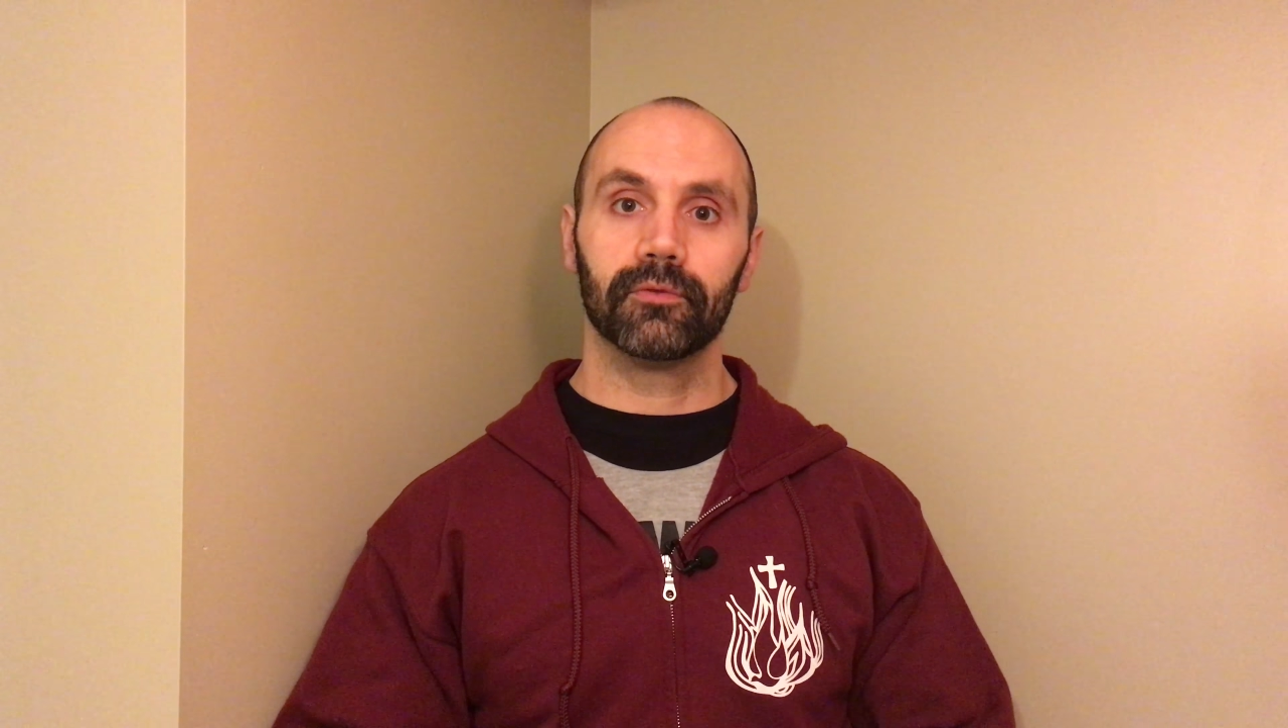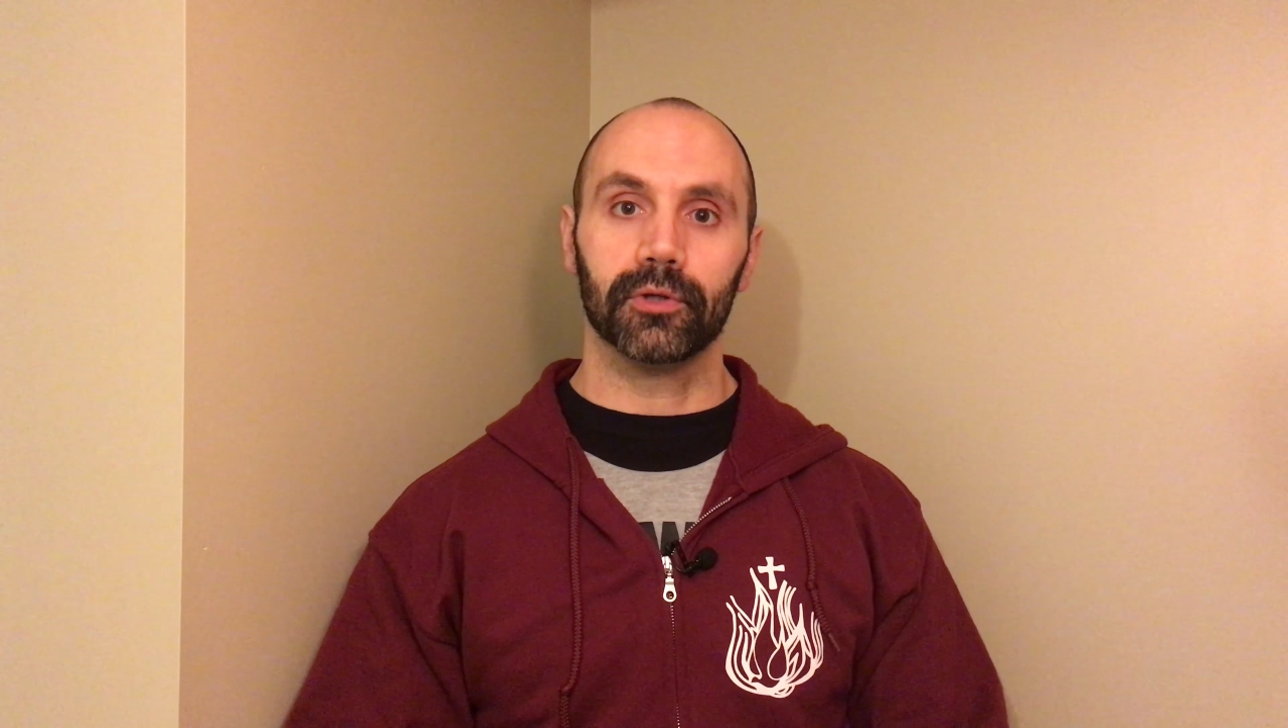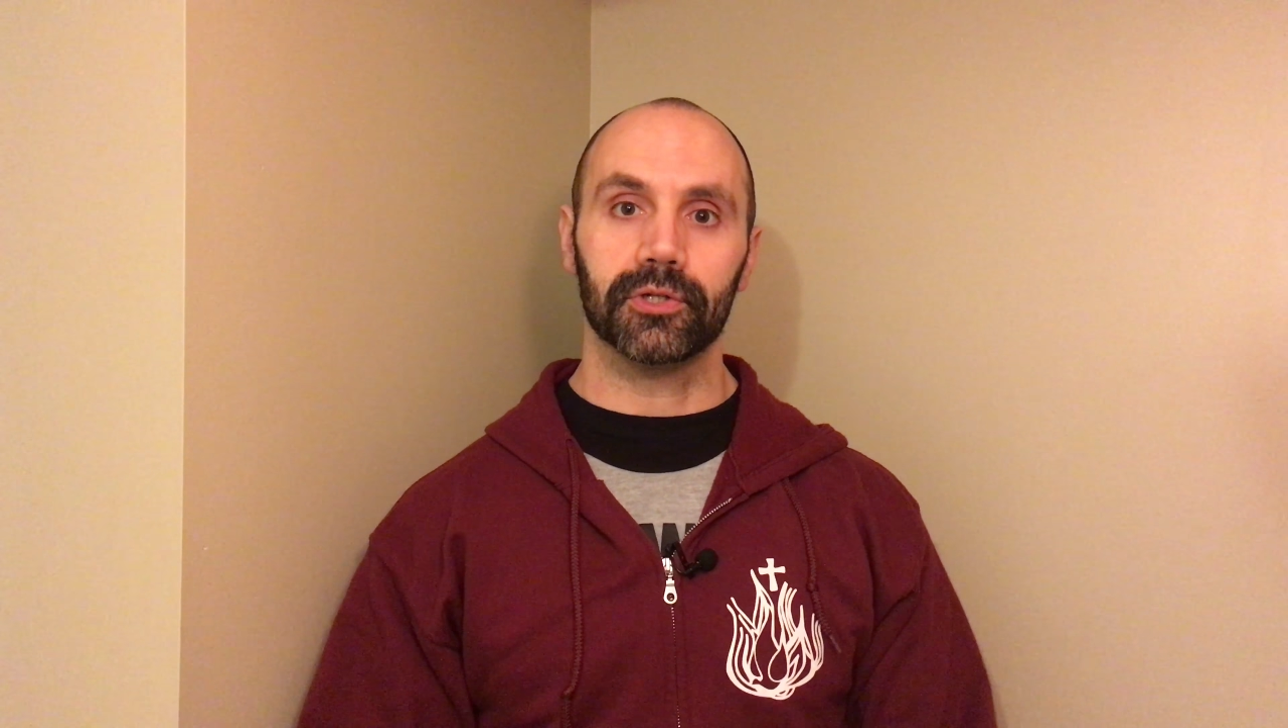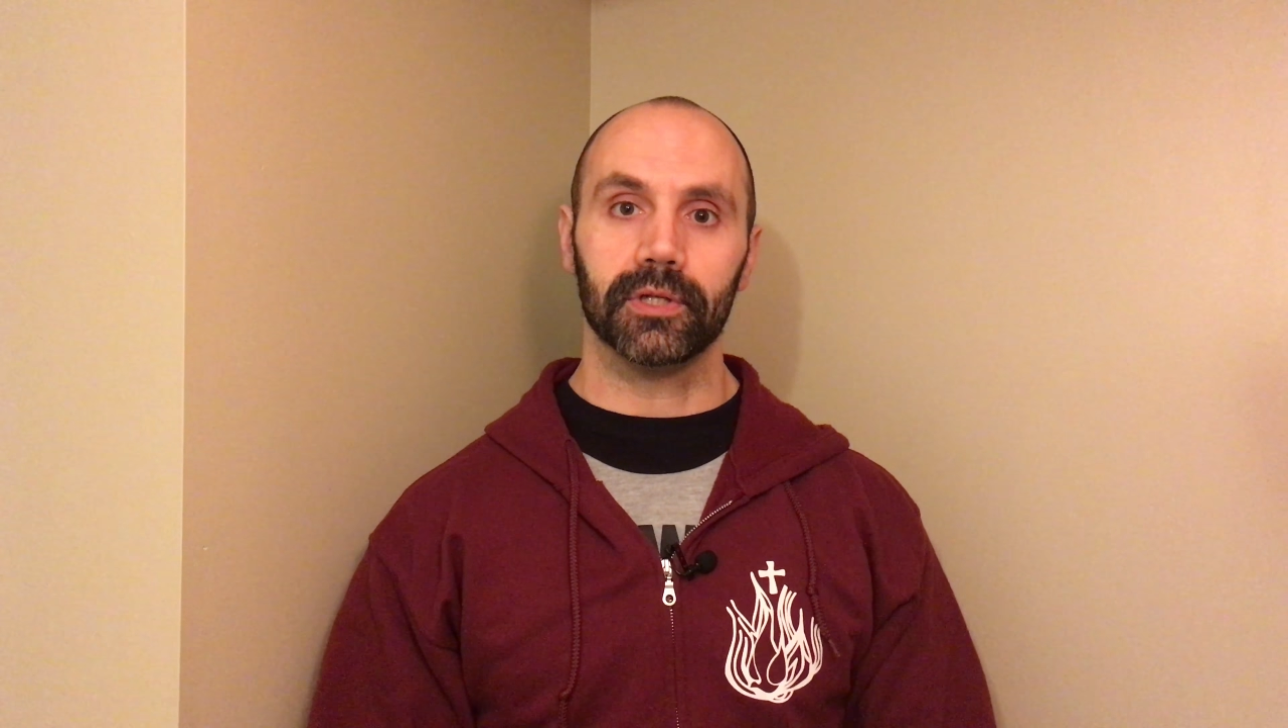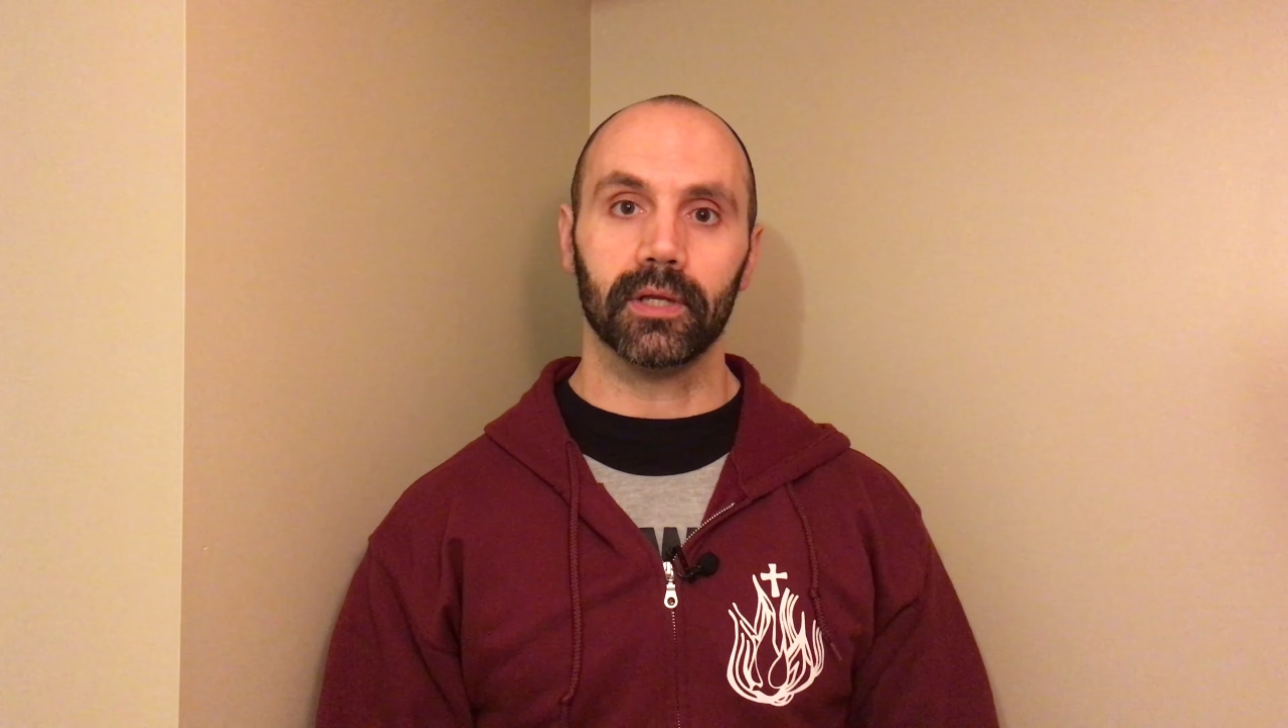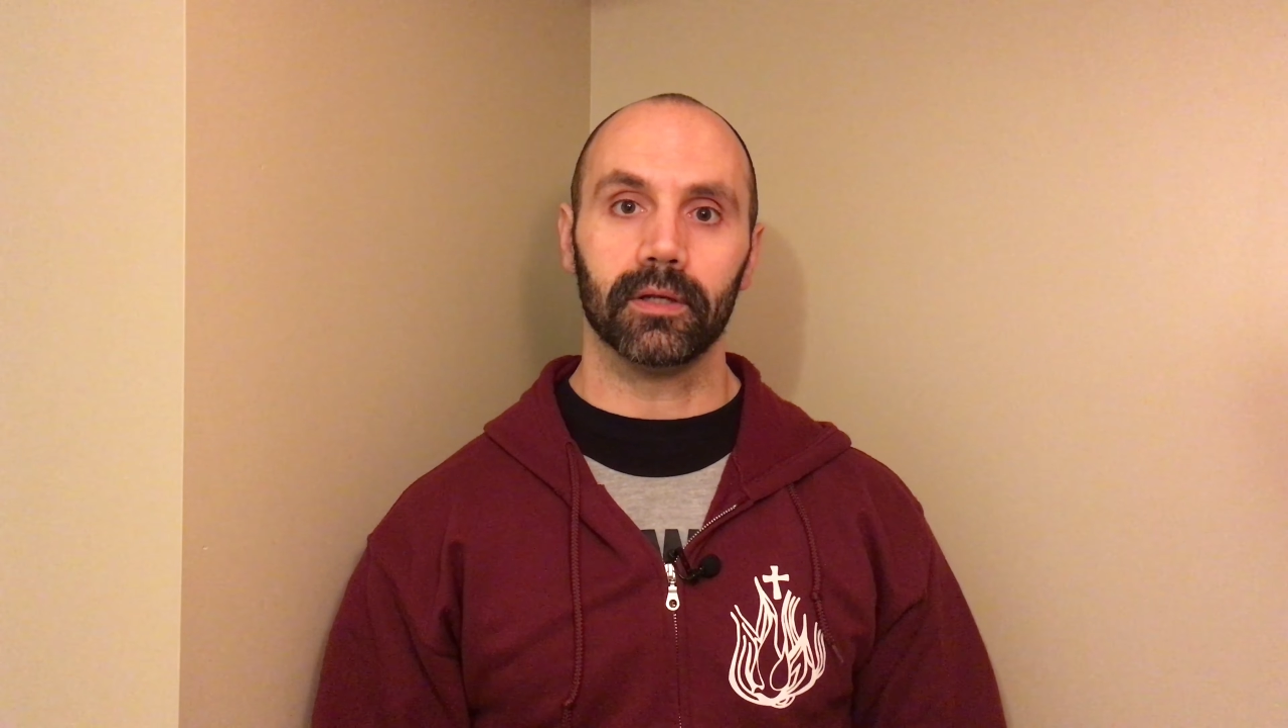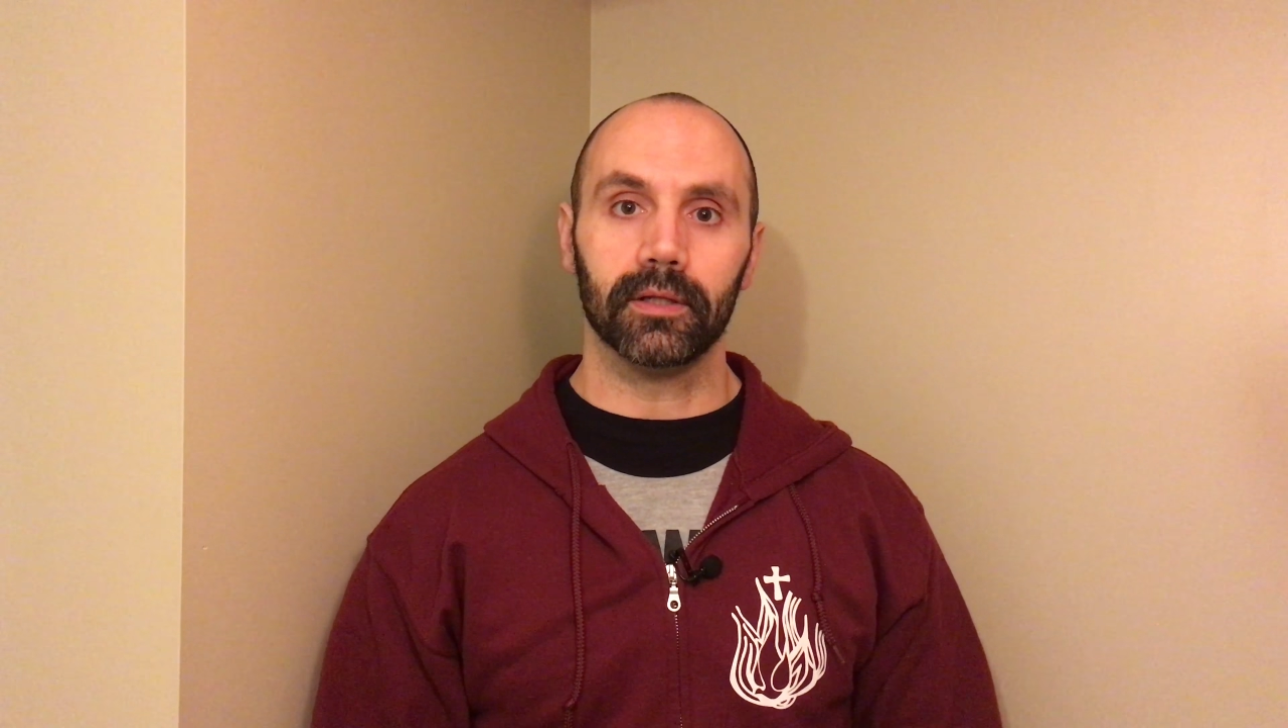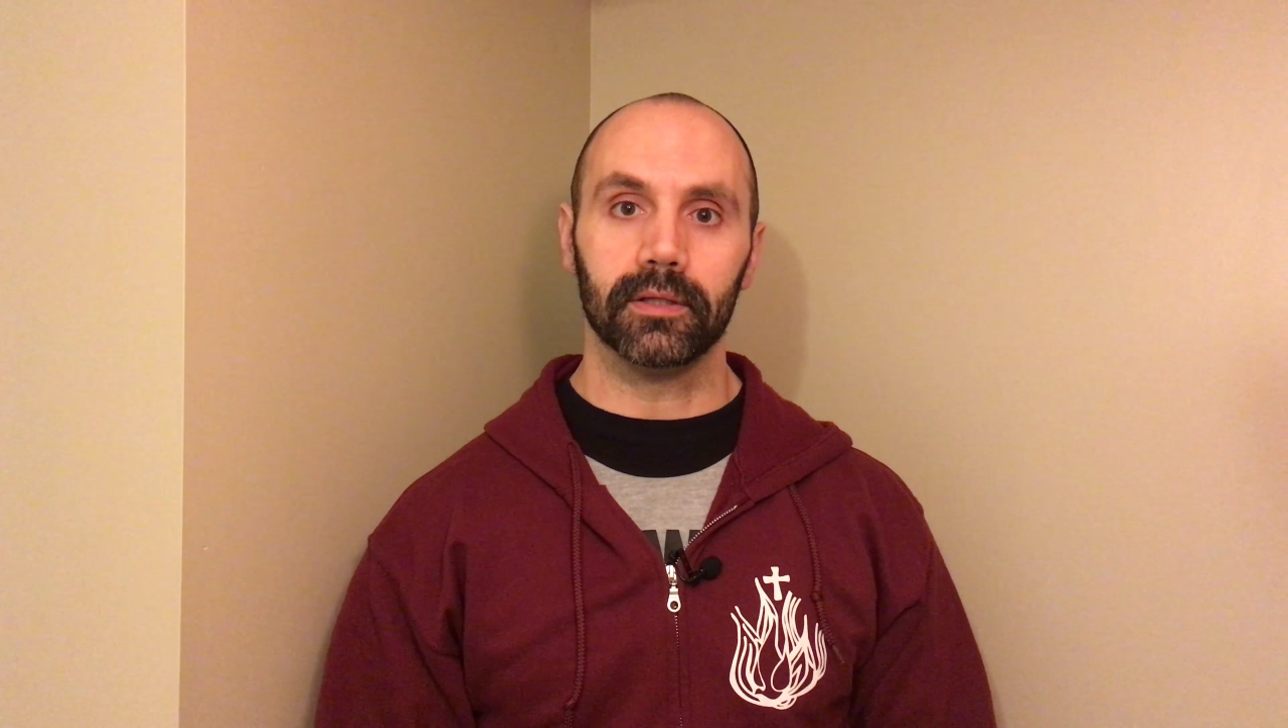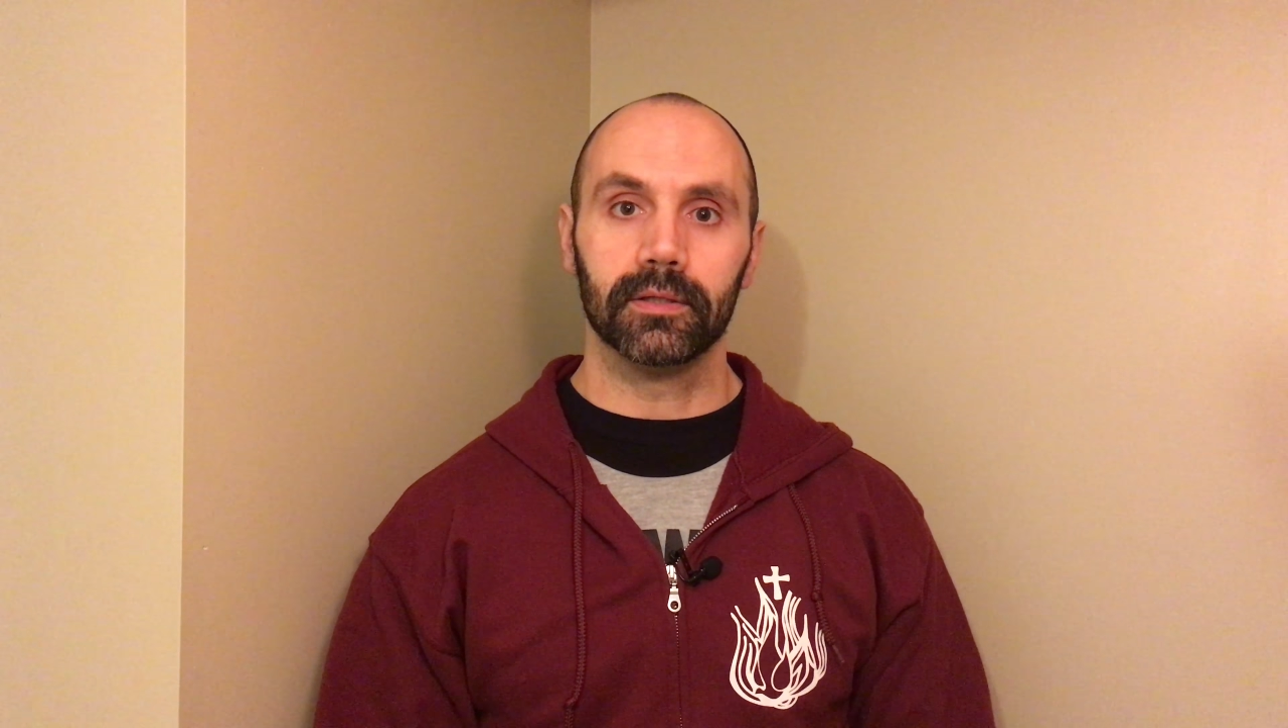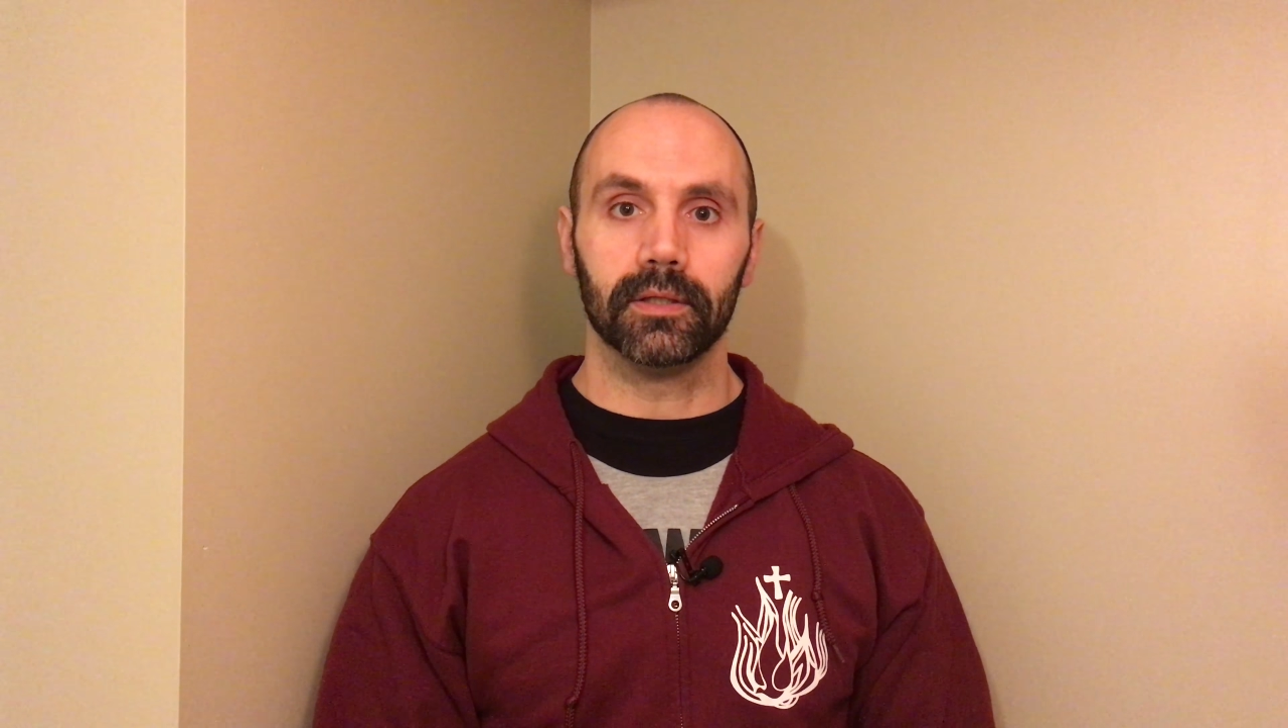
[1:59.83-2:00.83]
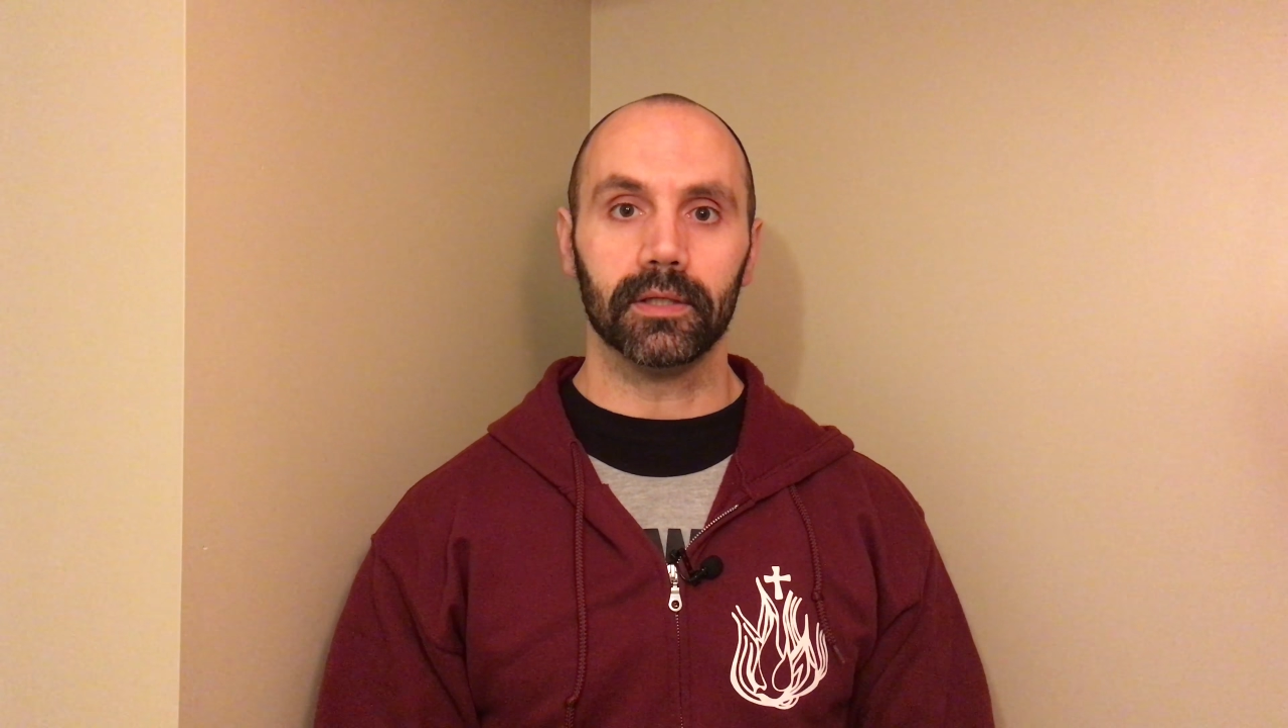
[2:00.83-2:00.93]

Christianity